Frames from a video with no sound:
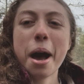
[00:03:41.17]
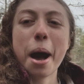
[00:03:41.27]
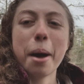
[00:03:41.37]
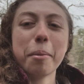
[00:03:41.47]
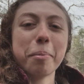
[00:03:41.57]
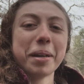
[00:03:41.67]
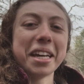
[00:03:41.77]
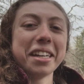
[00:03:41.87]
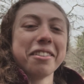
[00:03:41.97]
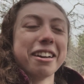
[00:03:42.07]
Um, but
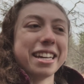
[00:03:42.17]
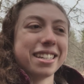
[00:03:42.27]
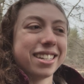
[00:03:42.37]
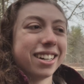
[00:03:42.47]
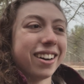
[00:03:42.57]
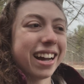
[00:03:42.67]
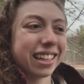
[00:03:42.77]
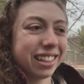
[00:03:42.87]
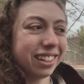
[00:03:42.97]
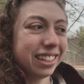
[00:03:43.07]
anyways, so I
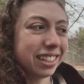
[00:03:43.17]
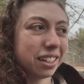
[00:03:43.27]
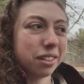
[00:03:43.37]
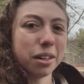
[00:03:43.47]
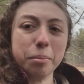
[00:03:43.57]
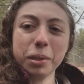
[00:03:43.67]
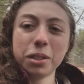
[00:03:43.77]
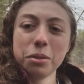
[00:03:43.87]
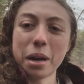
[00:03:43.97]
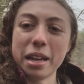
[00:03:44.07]
thought, you know,
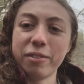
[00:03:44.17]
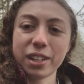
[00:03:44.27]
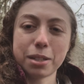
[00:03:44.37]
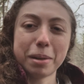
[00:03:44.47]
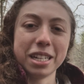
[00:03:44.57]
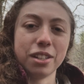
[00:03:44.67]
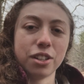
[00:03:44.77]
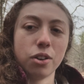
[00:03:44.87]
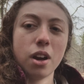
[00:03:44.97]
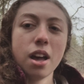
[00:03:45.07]
Ubuntu had fixed my
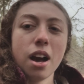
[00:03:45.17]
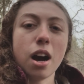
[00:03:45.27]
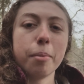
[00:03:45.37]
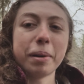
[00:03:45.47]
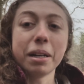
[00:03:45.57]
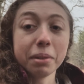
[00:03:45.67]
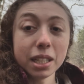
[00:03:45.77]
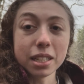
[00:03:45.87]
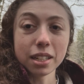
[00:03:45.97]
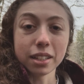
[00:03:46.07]
issue, um, but I
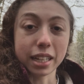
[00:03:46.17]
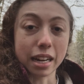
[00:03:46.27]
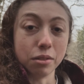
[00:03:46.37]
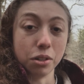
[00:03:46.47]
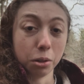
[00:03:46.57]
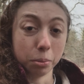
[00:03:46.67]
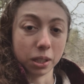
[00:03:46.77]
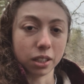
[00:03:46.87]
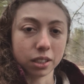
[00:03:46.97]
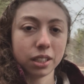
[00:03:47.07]
really didn't like how GNOME
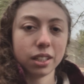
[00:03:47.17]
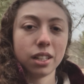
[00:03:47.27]
looked.